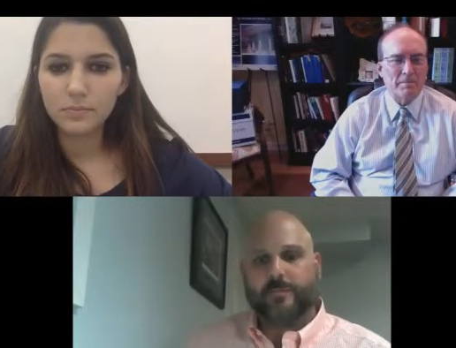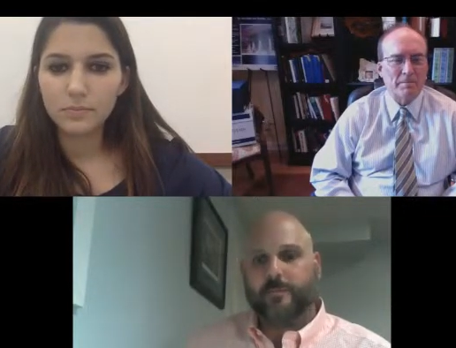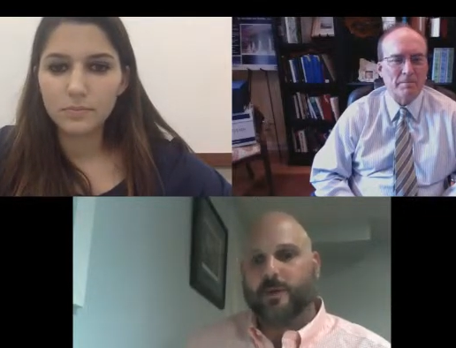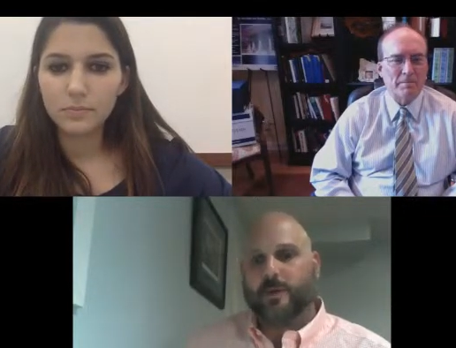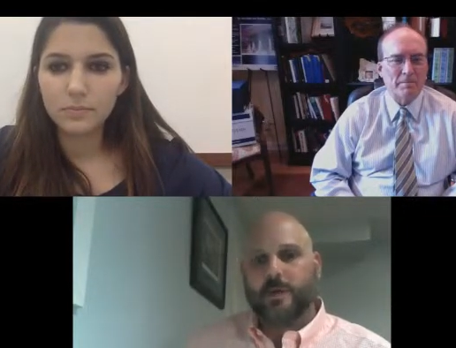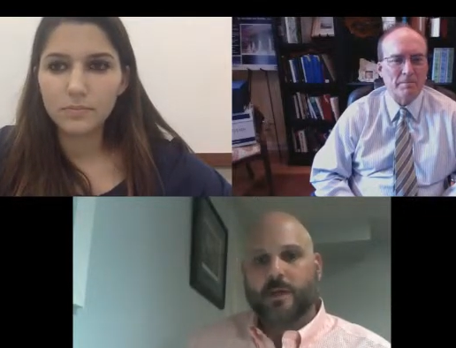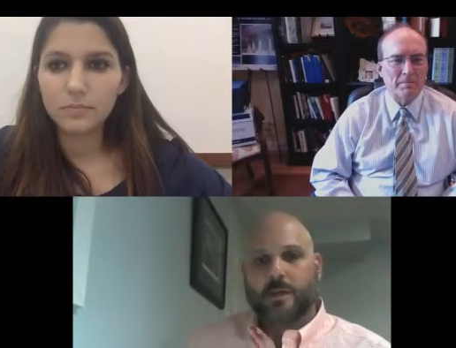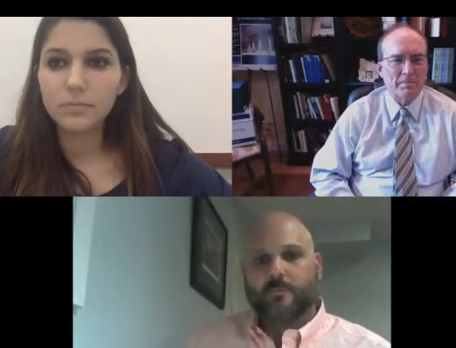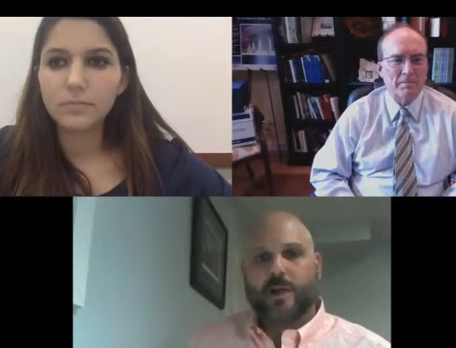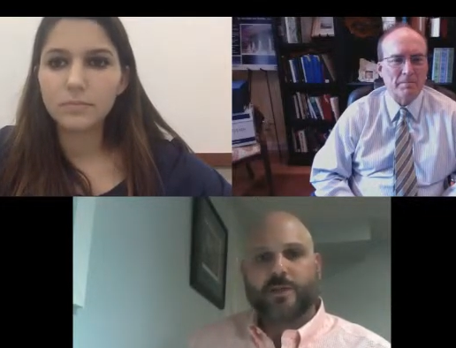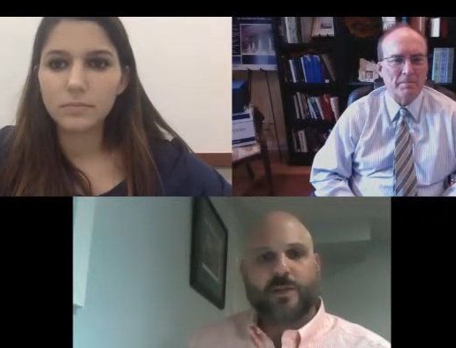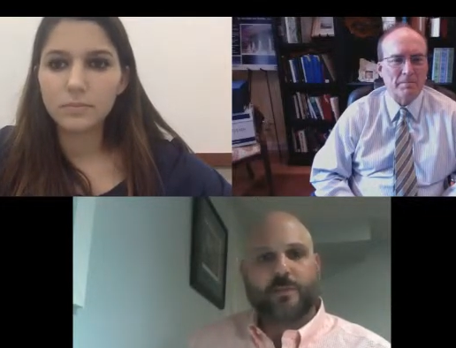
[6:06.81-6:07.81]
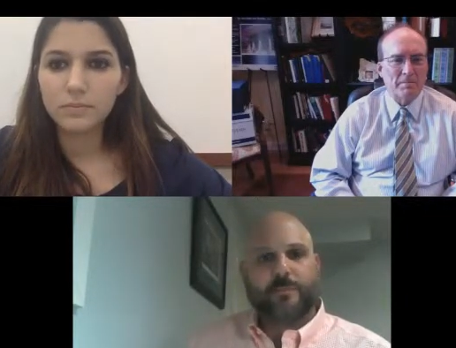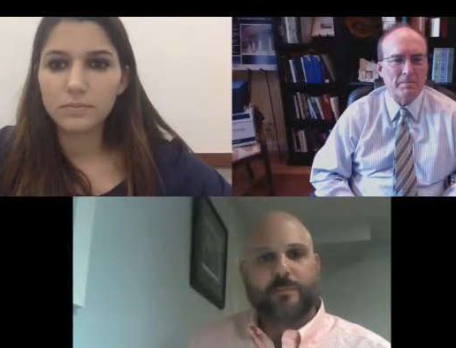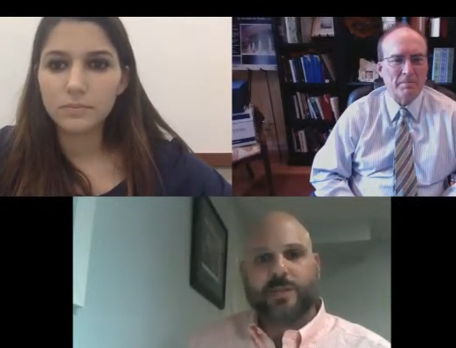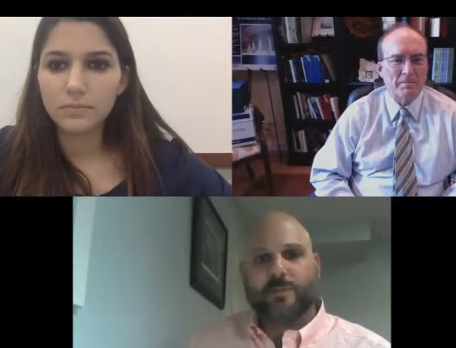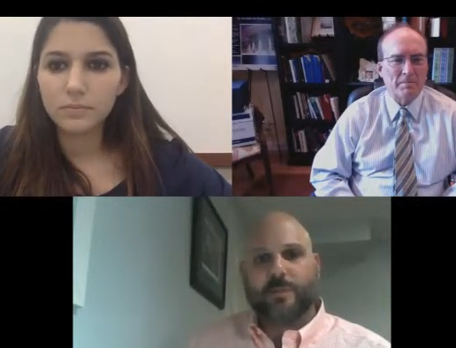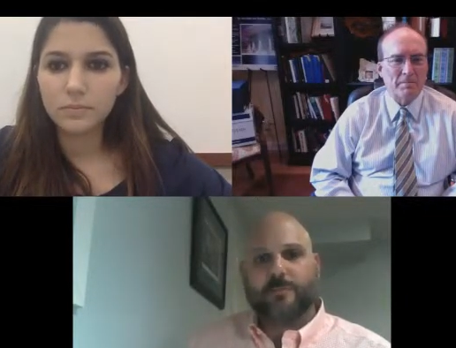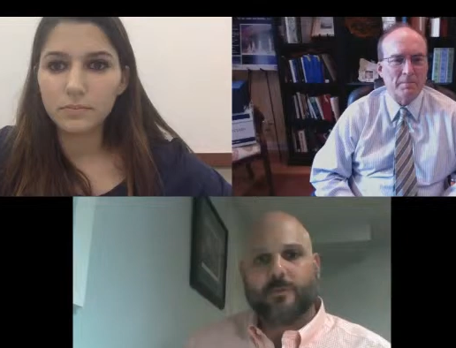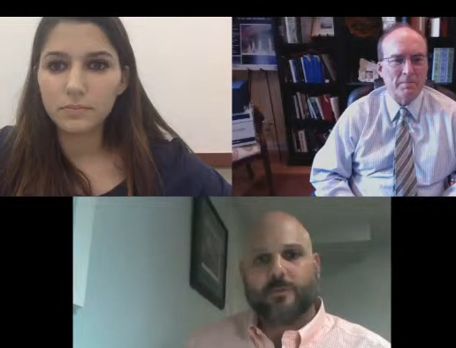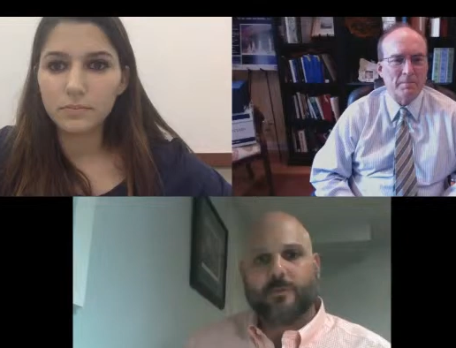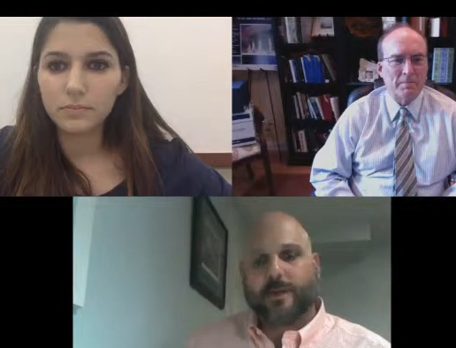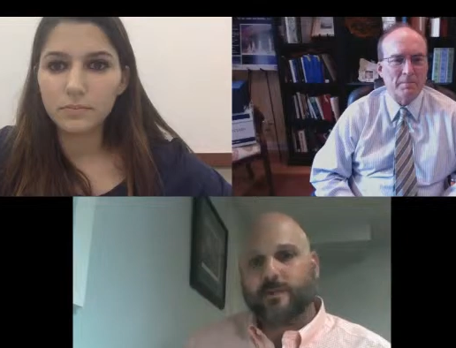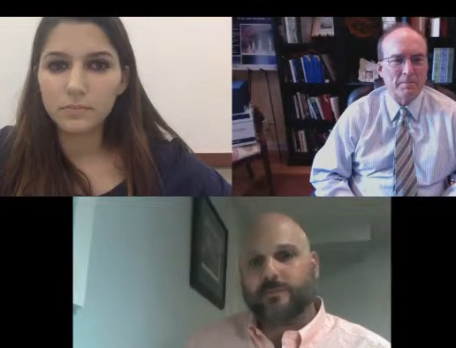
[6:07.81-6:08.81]
Speaker 1: from a project management
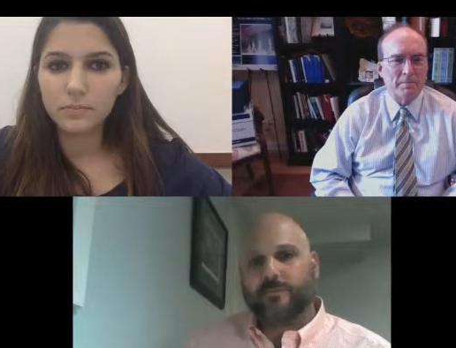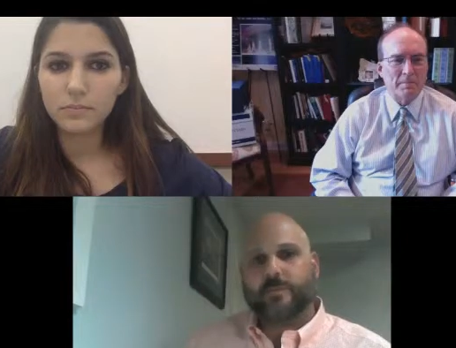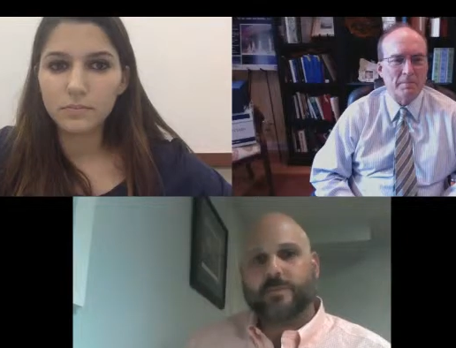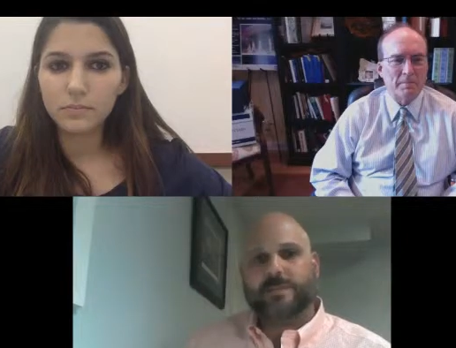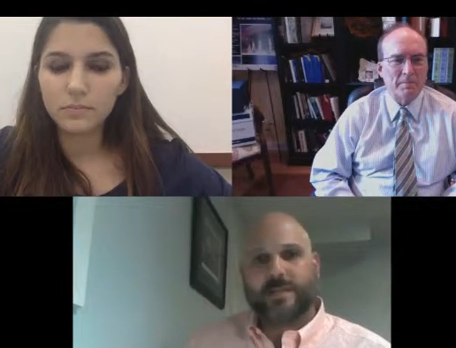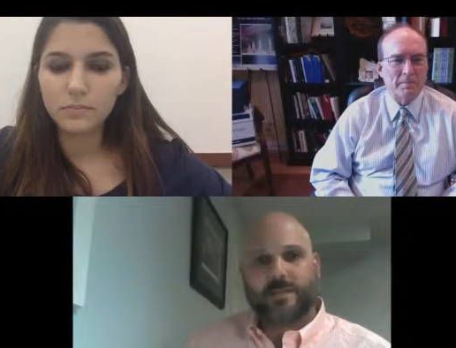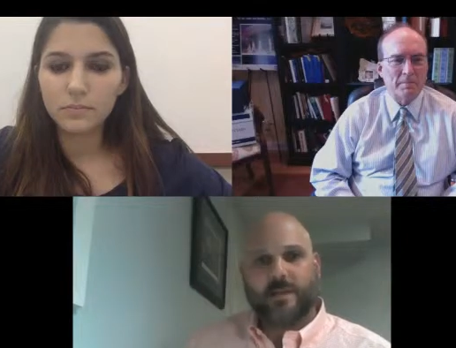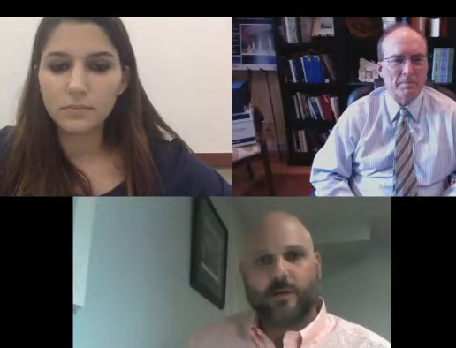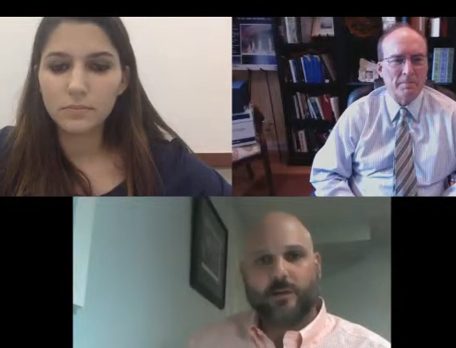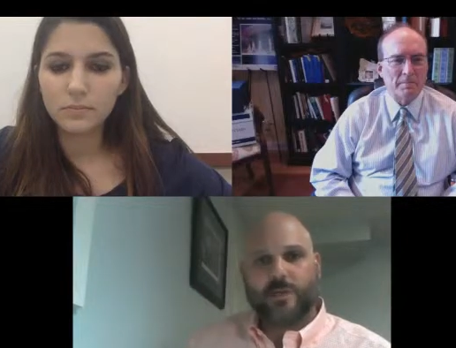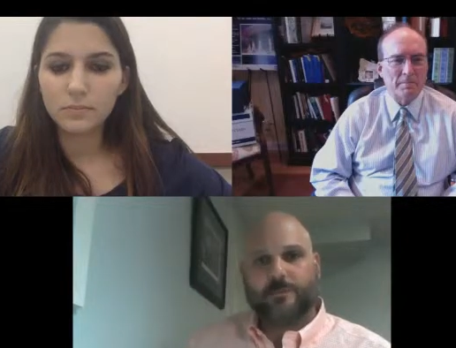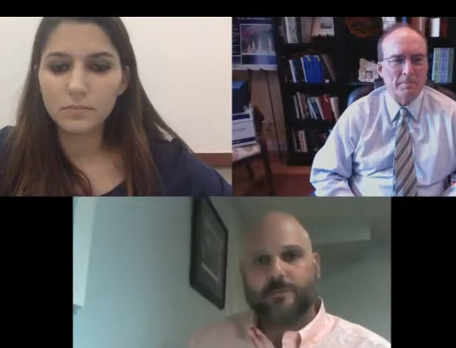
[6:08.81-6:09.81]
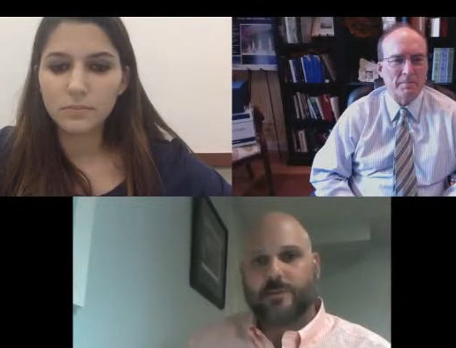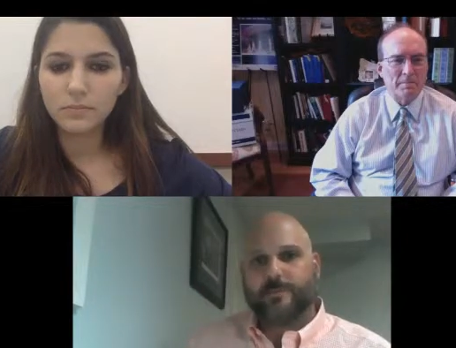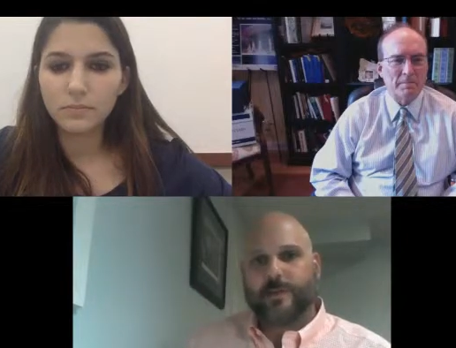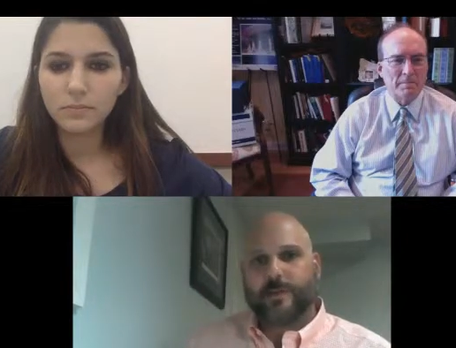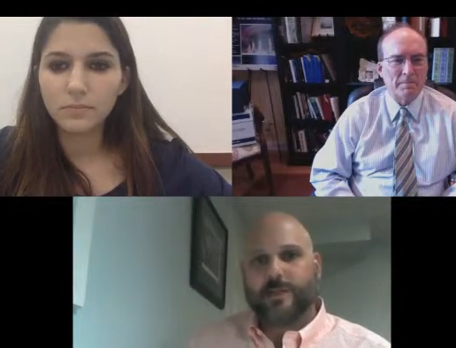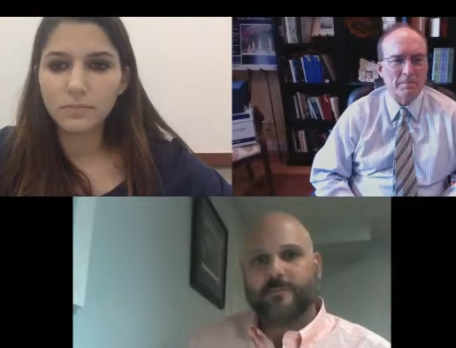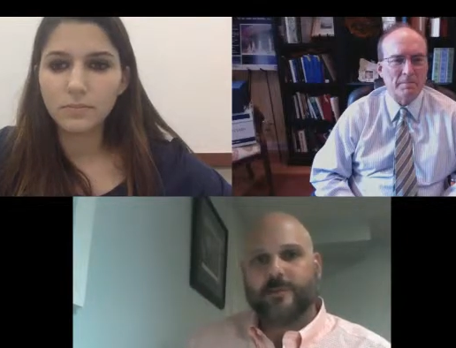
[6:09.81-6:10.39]
perspective, from a technology perspective.